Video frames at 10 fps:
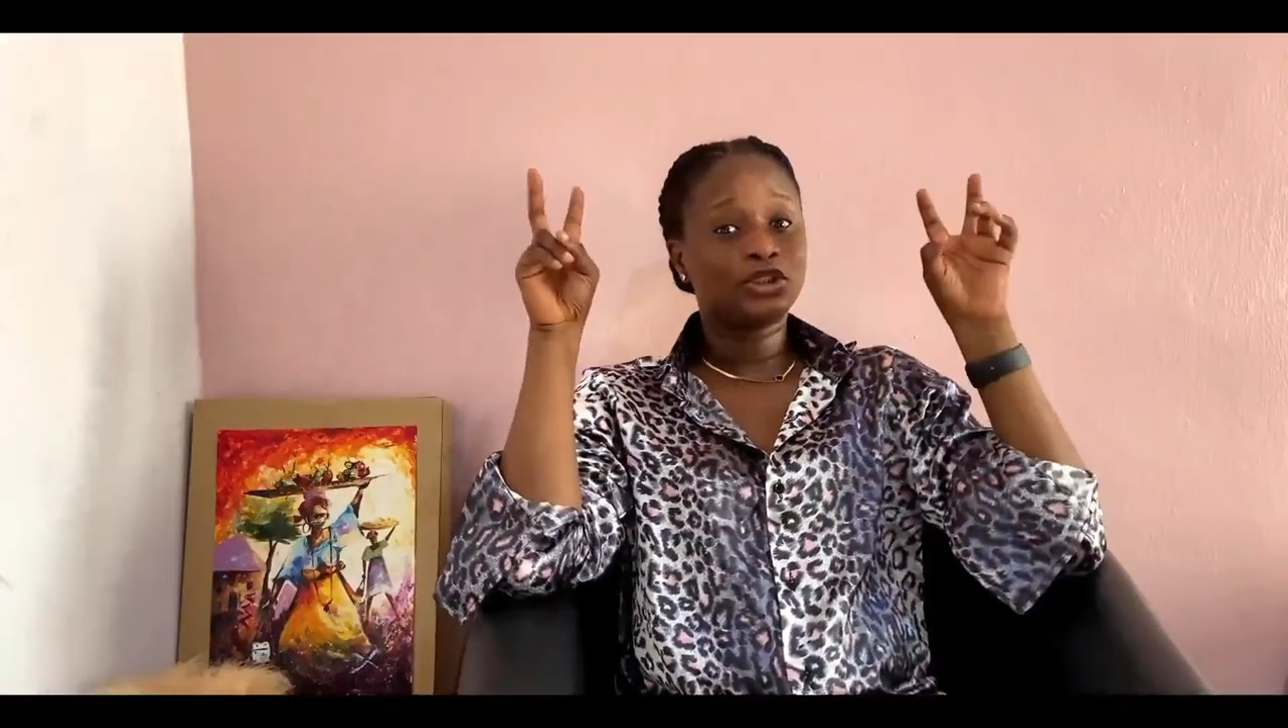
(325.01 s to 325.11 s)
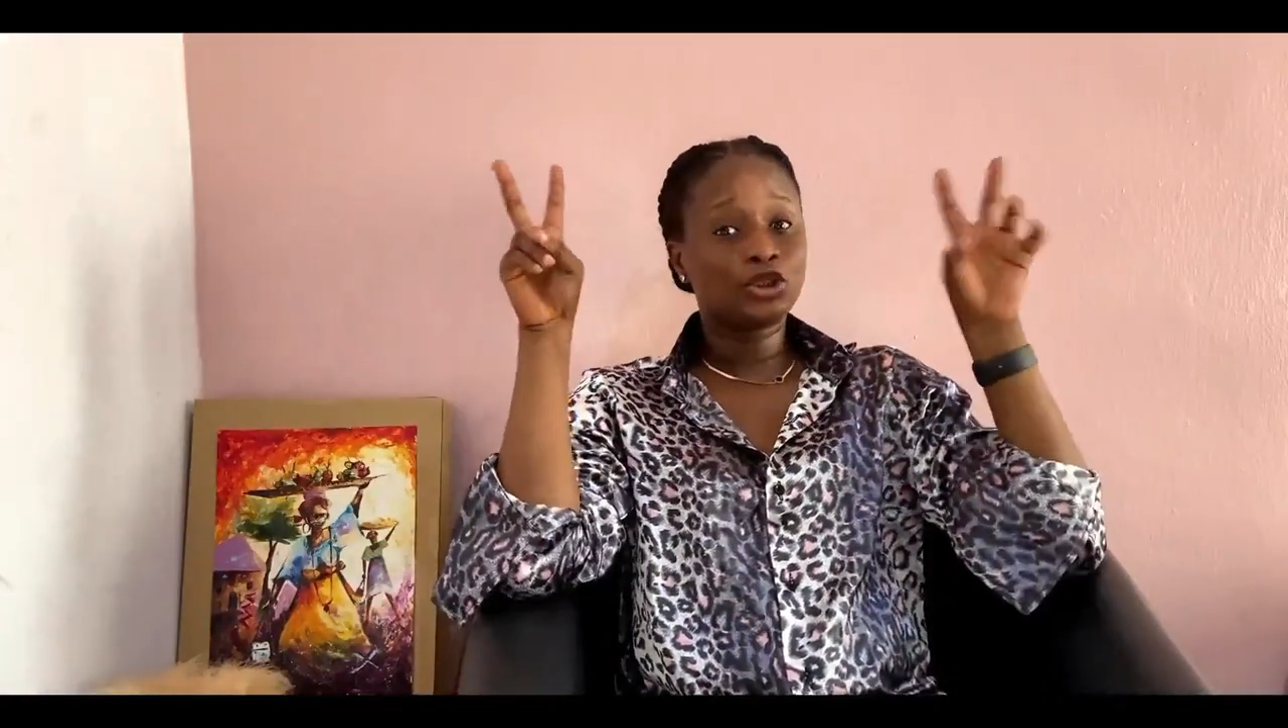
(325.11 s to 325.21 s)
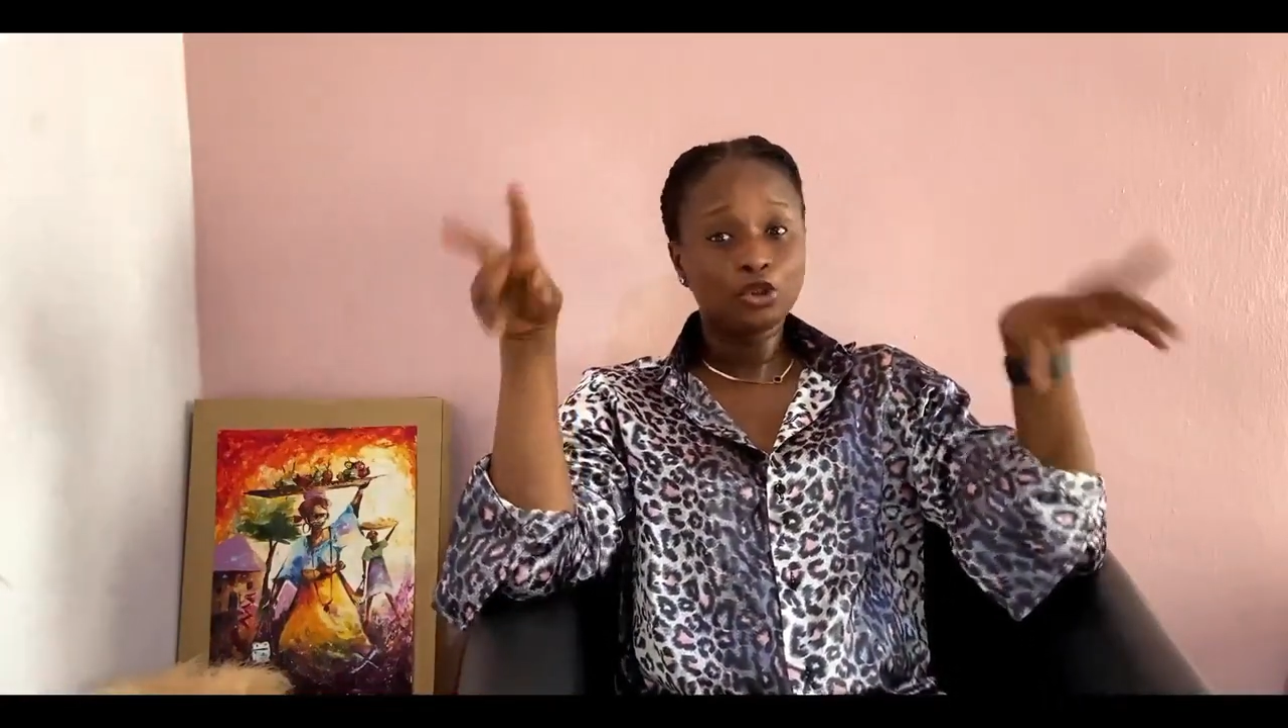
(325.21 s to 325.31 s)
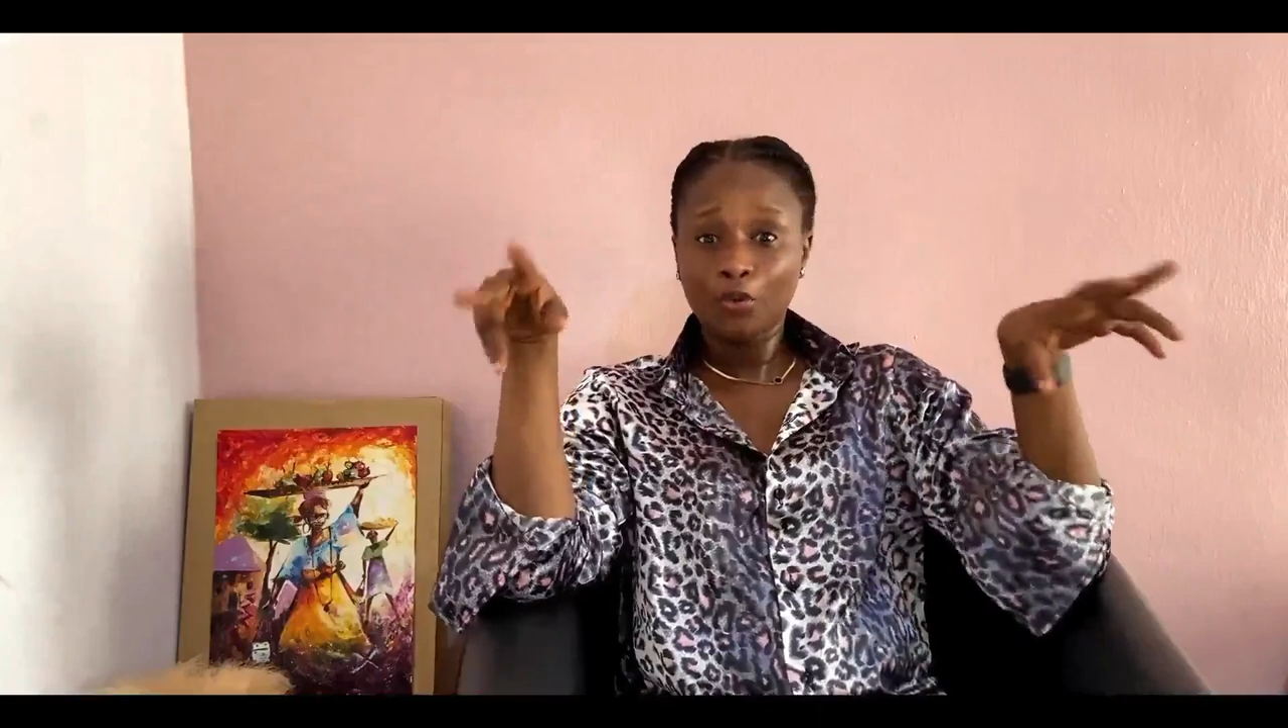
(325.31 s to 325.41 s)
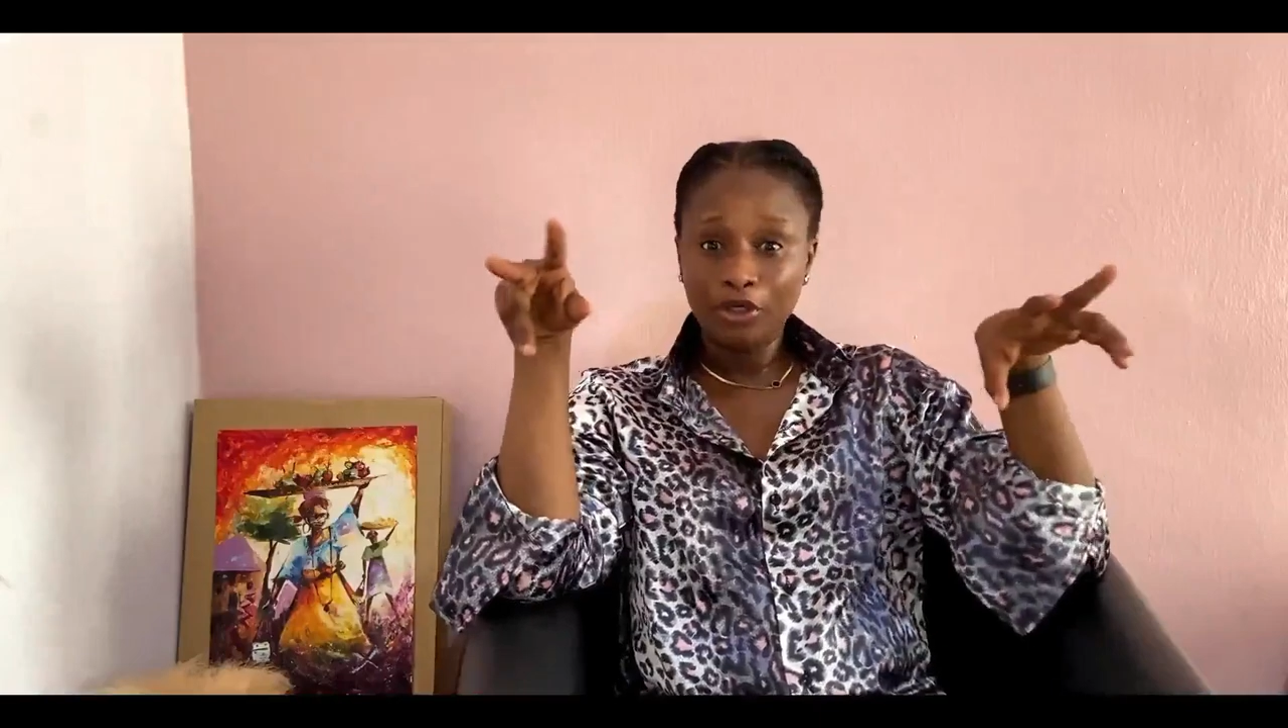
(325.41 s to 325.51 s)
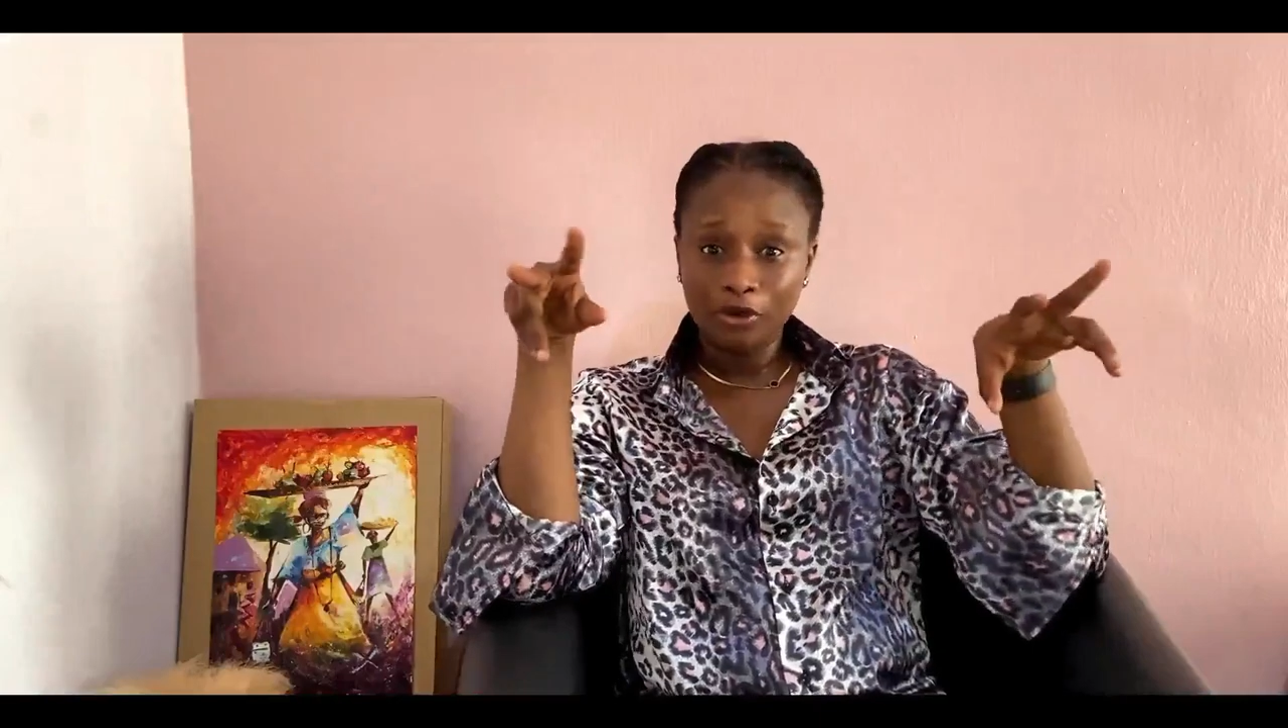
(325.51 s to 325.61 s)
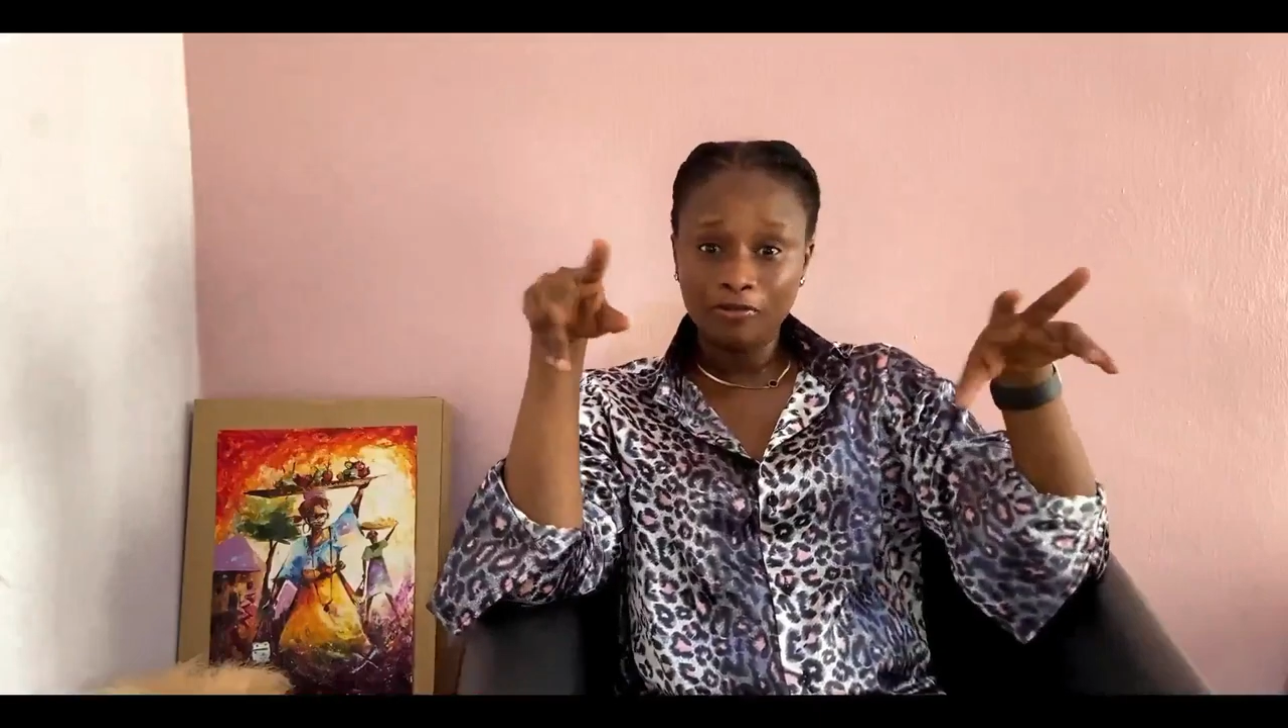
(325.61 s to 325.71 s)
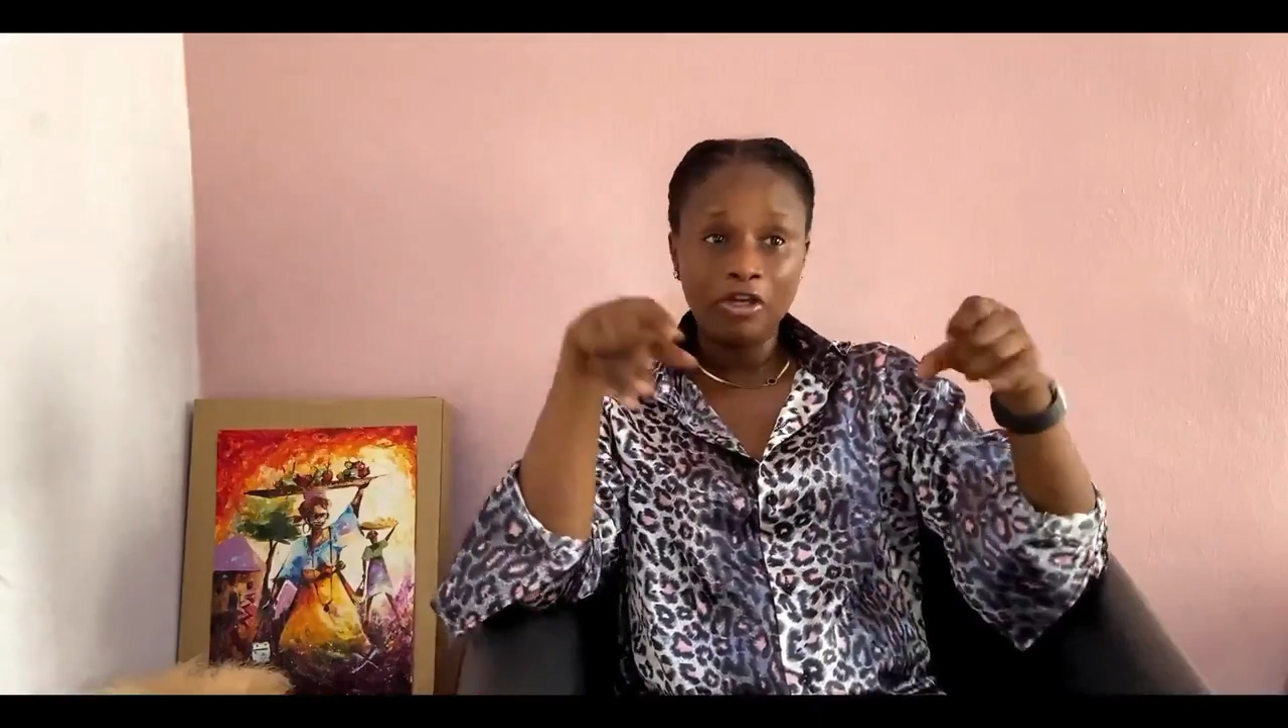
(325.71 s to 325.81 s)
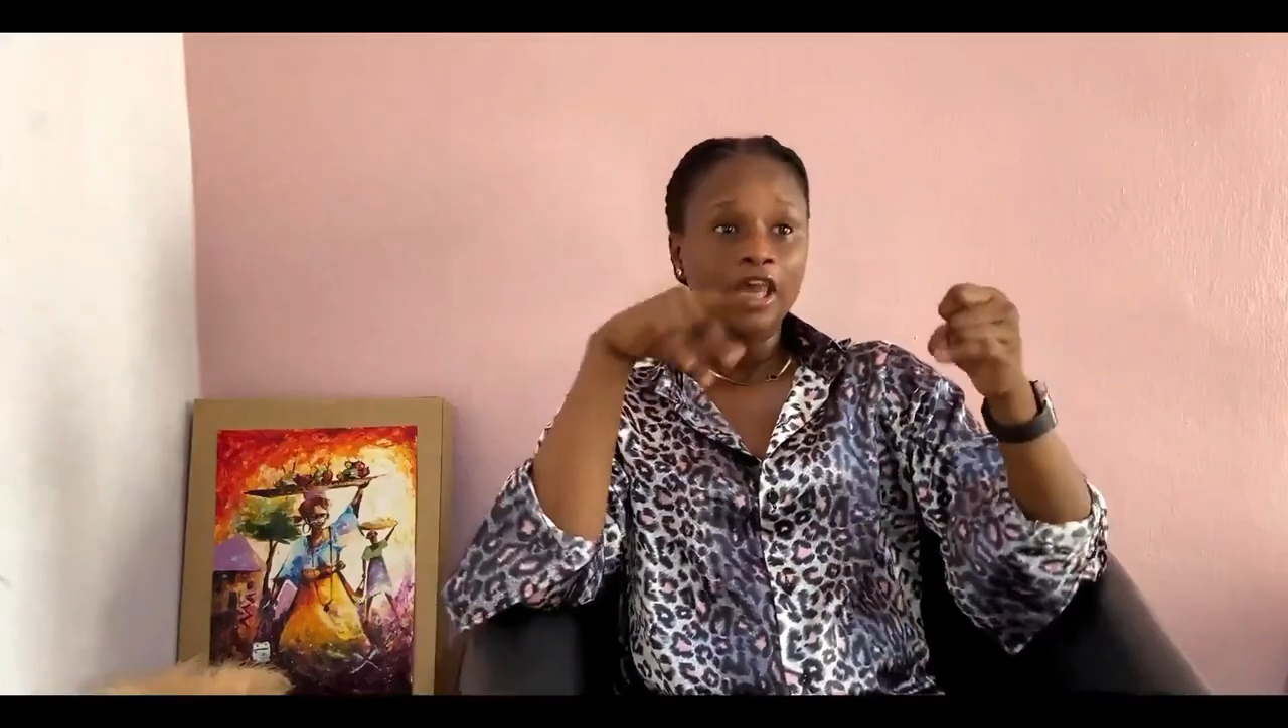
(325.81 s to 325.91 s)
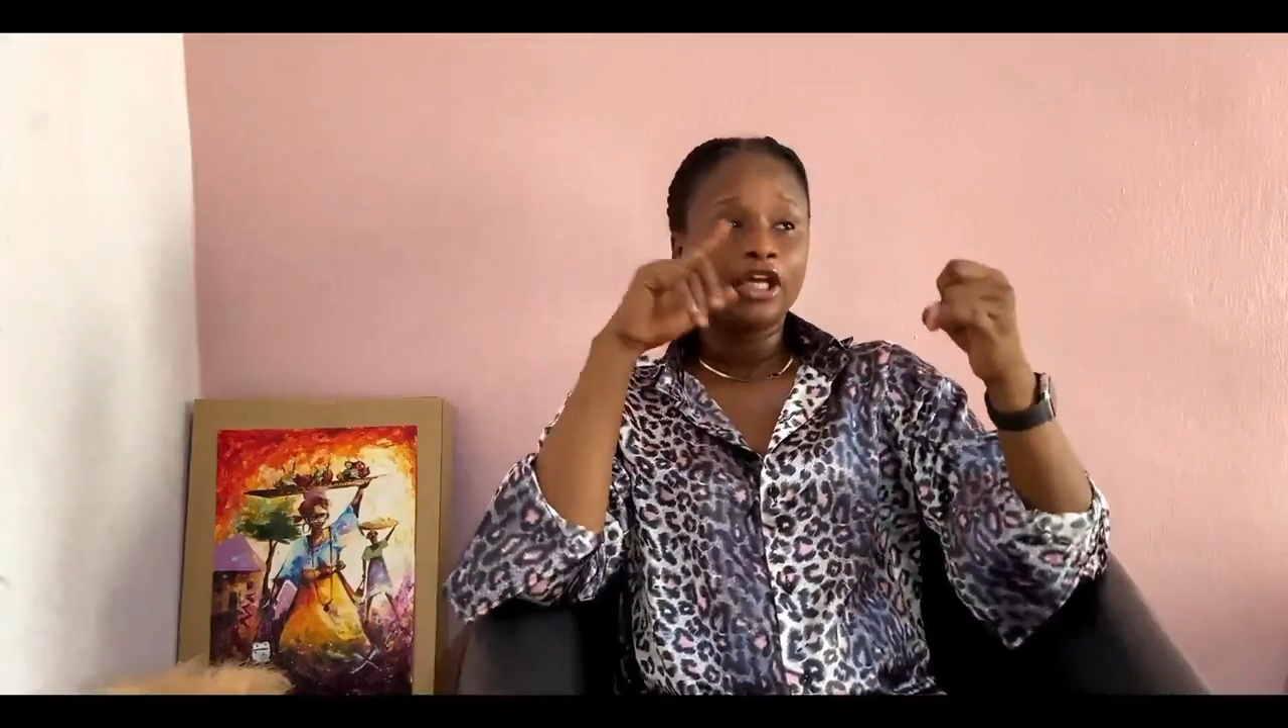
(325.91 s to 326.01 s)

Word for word: showing off